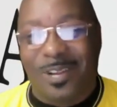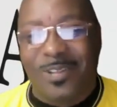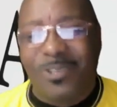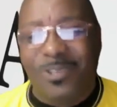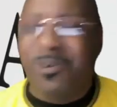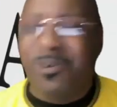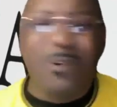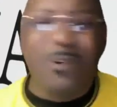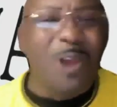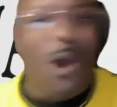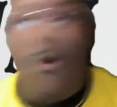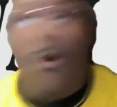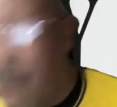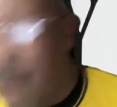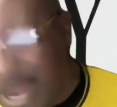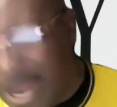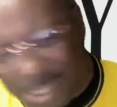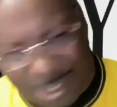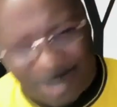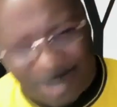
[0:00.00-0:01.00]
Do you know
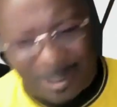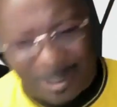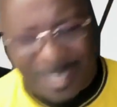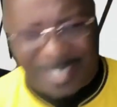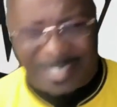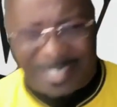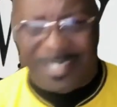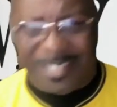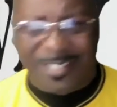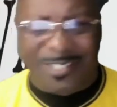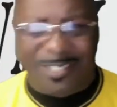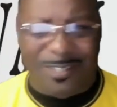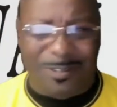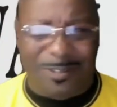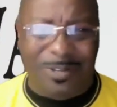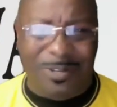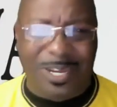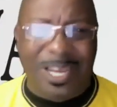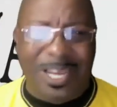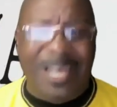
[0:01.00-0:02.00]
what you're listening to?
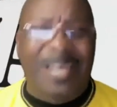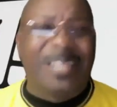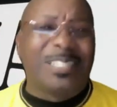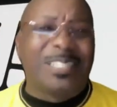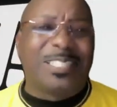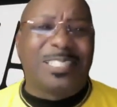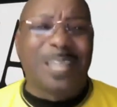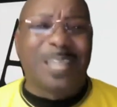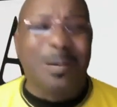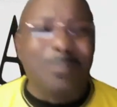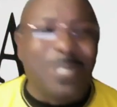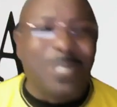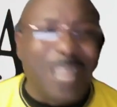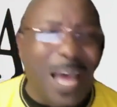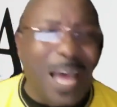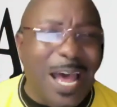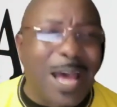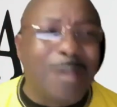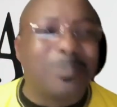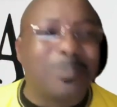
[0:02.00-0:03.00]

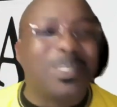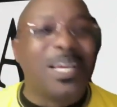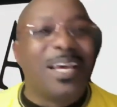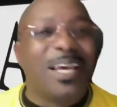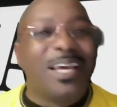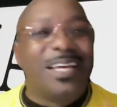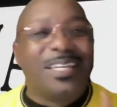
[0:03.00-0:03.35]
Sometimes